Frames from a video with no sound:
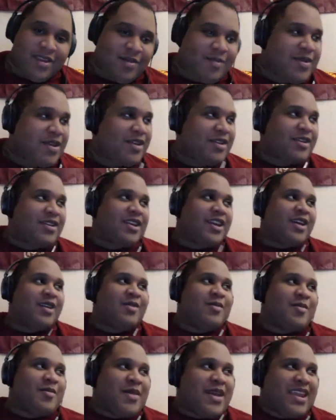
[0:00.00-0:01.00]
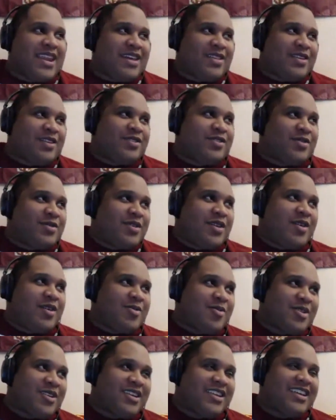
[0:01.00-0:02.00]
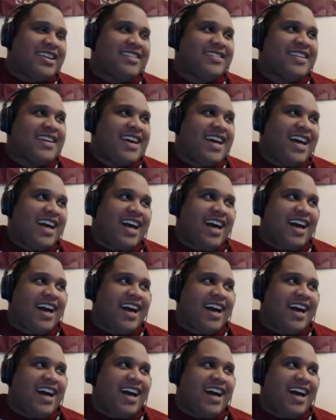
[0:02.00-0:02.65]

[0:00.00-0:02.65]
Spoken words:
man, Amir, you're killing me, man. I thought you'd know what it is.